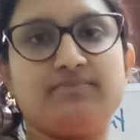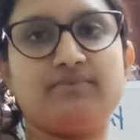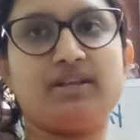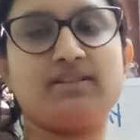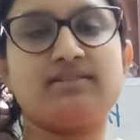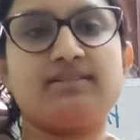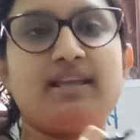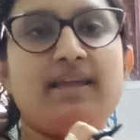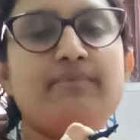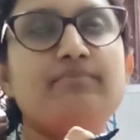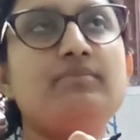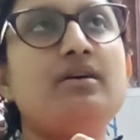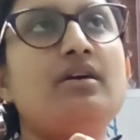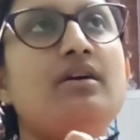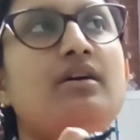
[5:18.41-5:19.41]
the
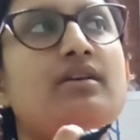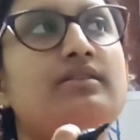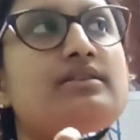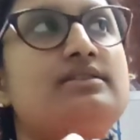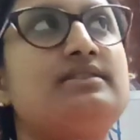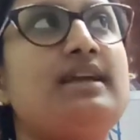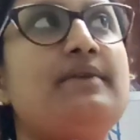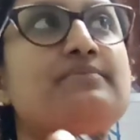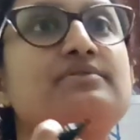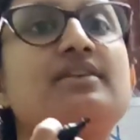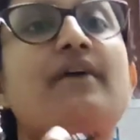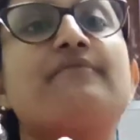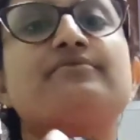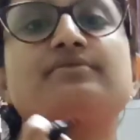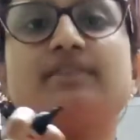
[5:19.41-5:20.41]
same
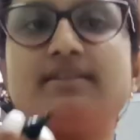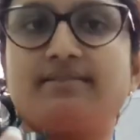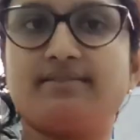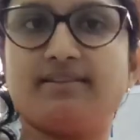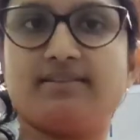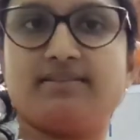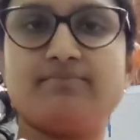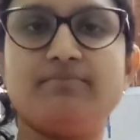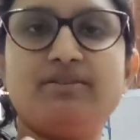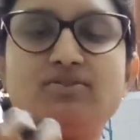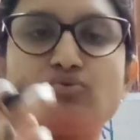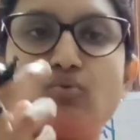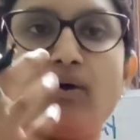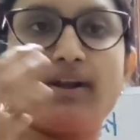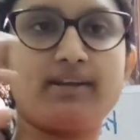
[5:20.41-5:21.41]
substances,
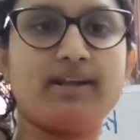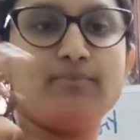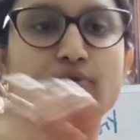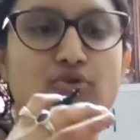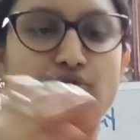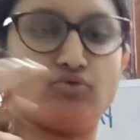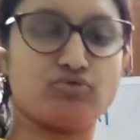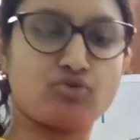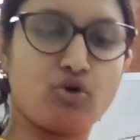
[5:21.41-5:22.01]
means water molecules.